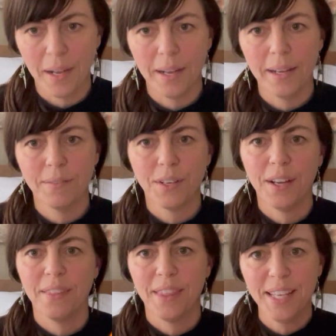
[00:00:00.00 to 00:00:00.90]
I've
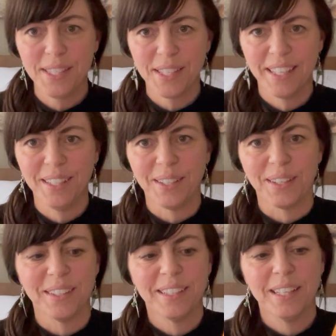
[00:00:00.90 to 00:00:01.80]
got this
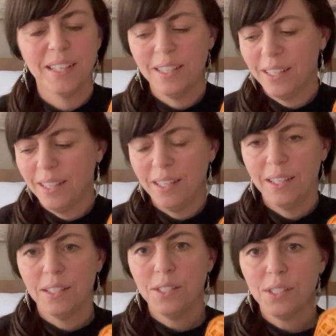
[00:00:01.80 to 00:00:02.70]
here.
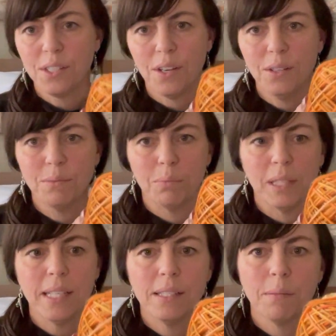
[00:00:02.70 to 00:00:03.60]
This is called
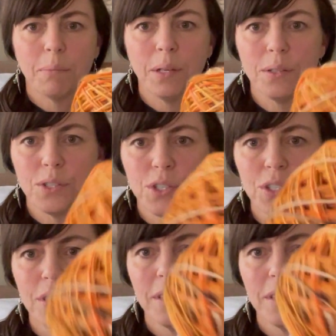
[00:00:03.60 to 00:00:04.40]
Blazing Birch,